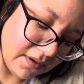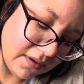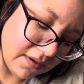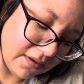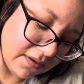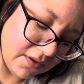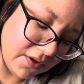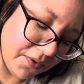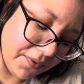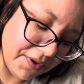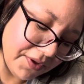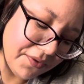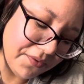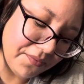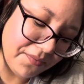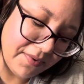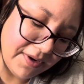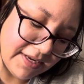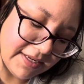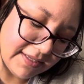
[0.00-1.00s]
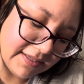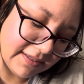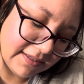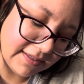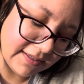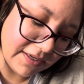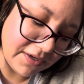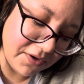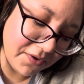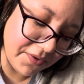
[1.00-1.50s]
the risks
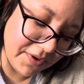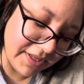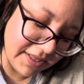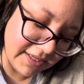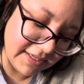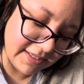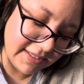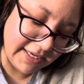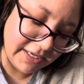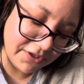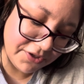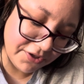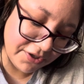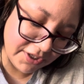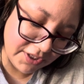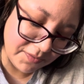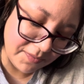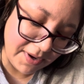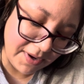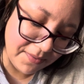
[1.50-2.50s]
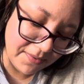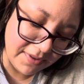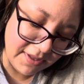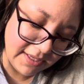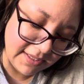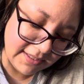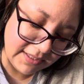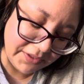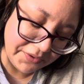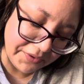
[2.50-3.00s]
and knowing the dangers. Why would they
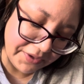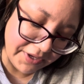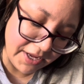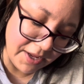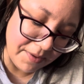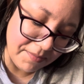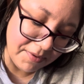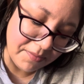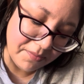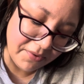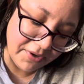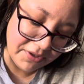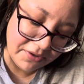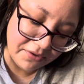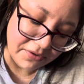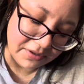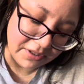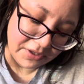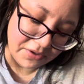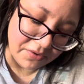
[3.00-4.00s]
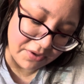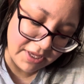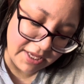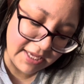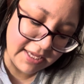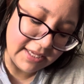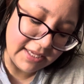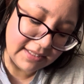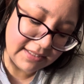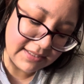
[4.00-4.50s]
still come and bring their little
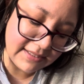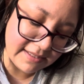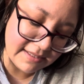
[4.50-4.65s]
kids?